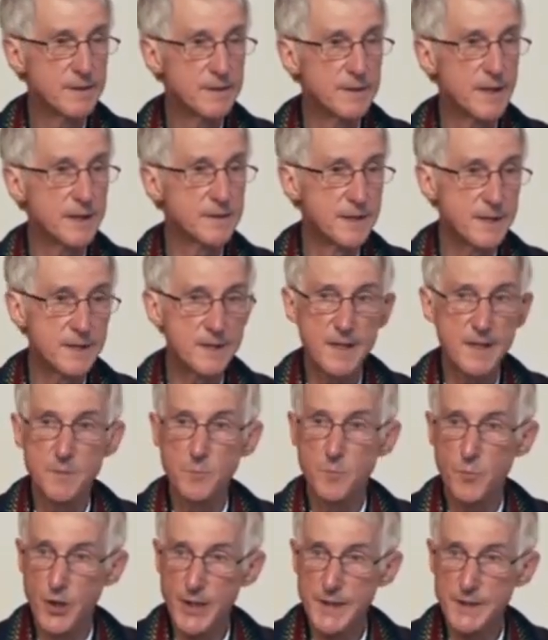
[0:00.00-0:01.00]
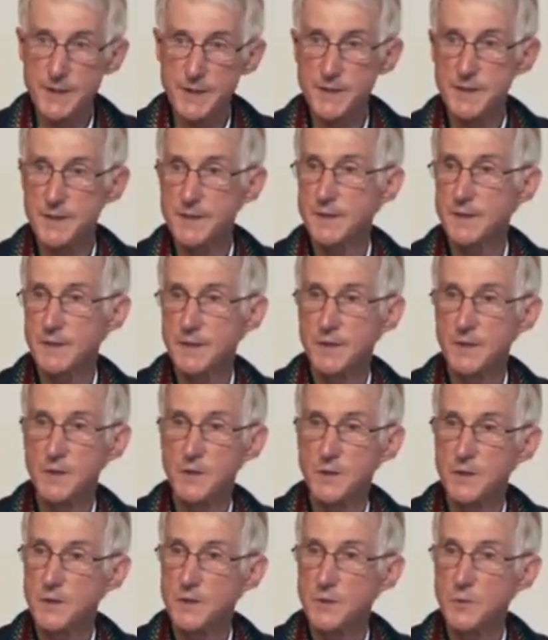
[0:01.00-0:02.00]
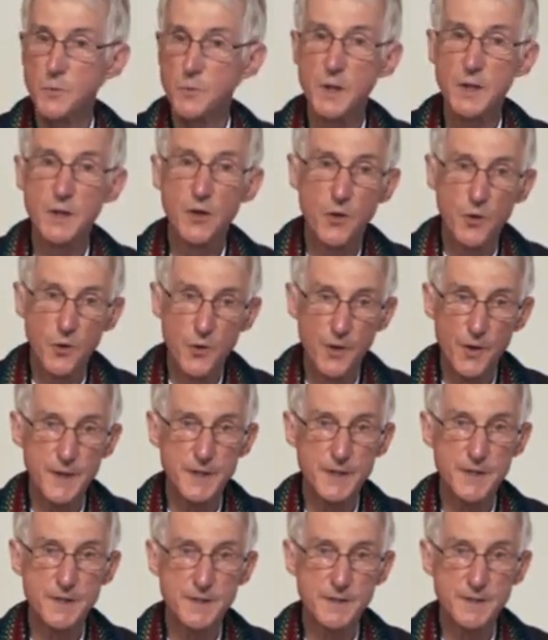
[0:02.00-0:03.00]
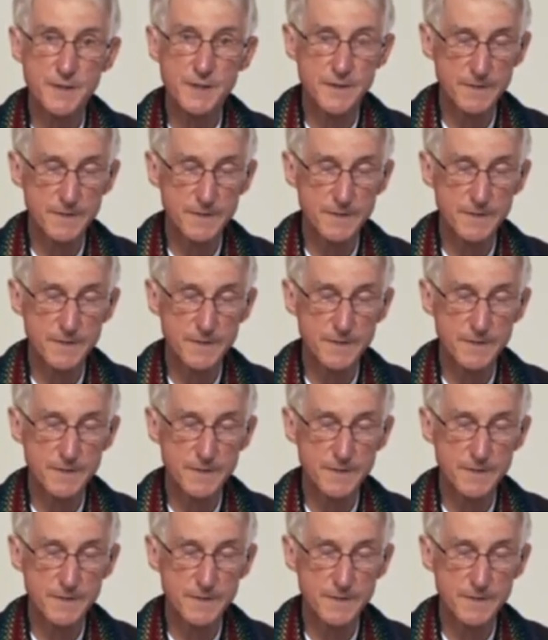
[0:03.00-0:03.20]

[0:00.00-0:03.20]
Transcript: that this embrace will hold us."